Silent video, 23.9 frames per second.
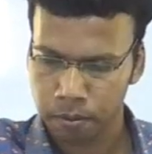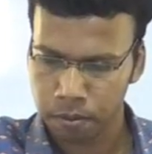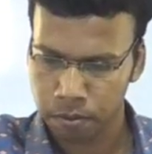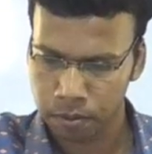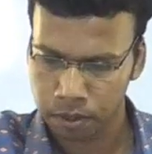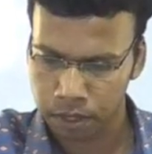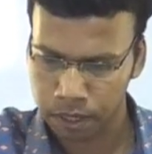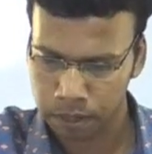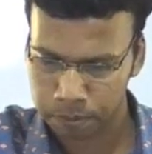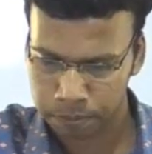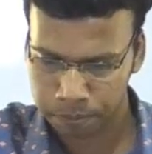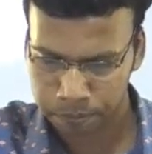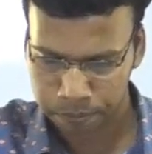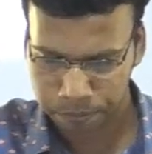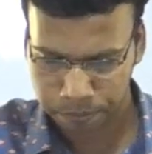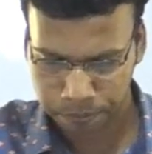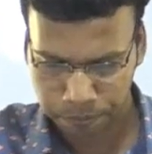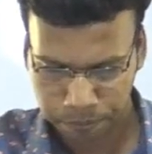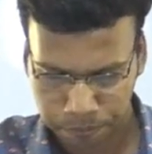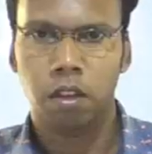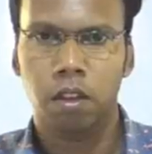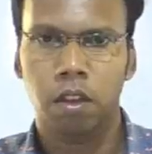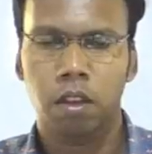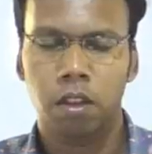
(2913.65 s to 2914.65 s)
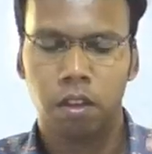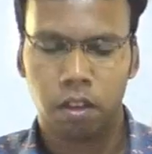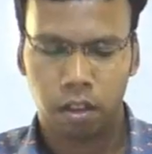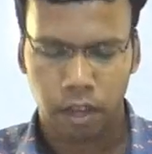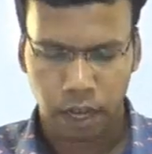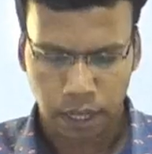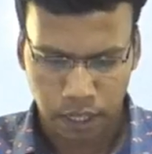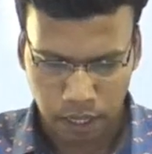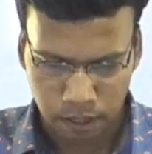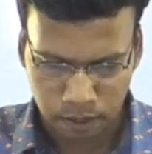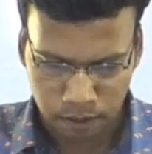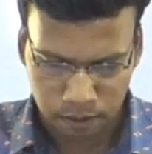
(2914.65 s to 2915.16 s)
Okay,
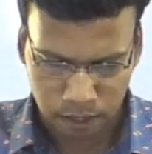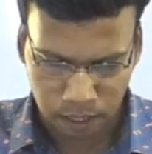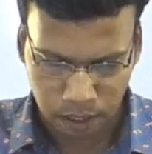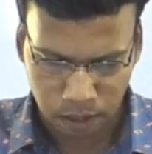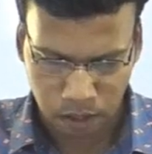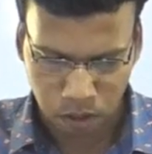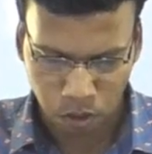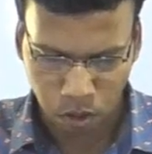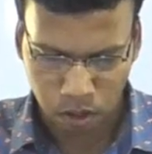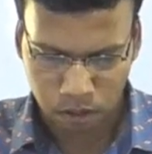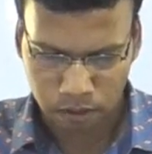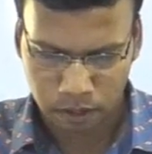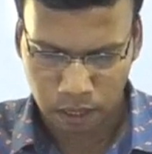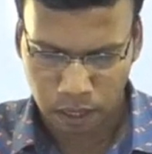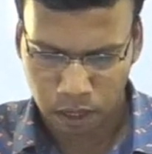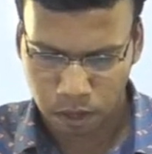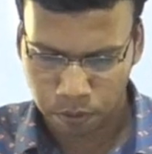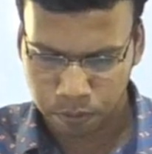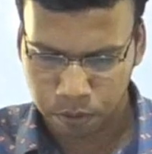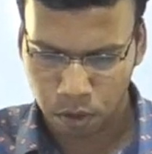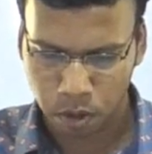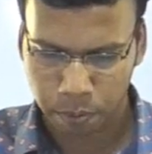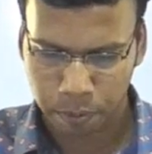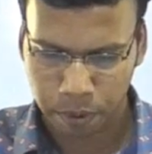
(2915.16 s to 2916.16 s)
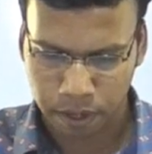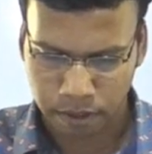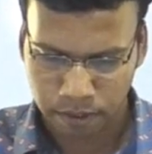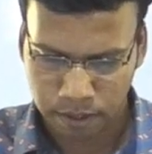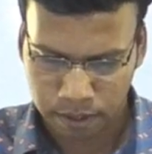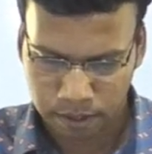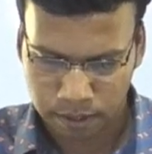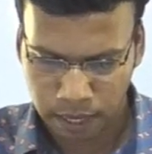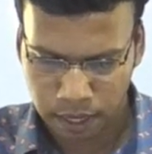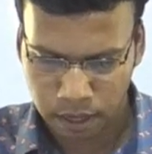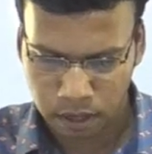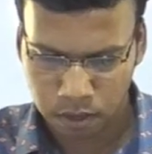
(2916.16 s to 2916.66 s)
and there is a center called Center for
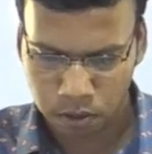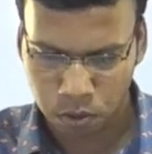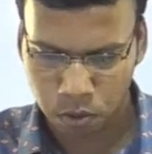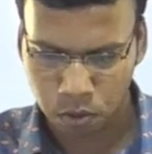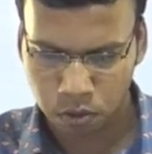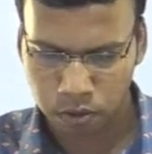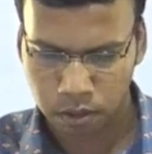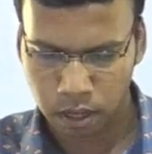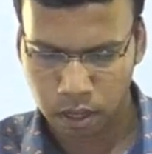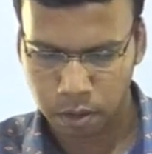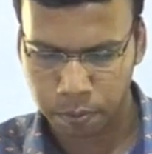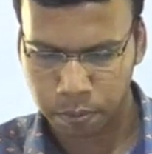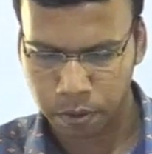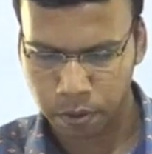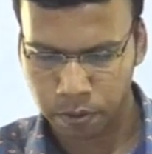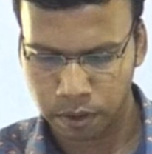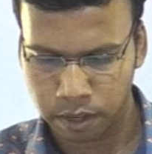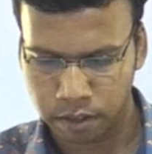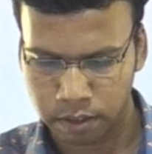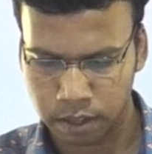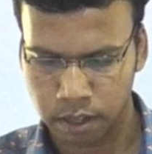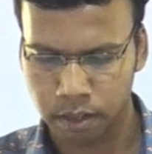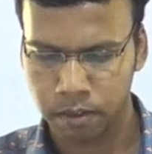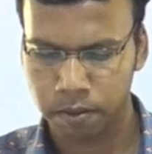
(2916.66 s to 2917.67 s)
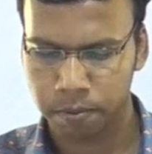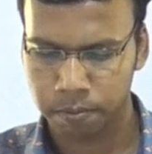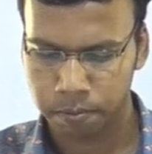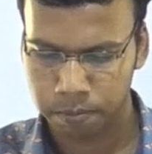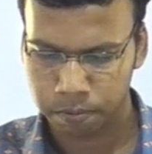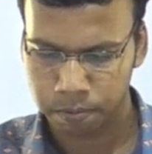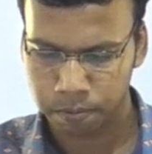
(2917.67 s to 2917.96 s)
Pesticide Suicide Prevention,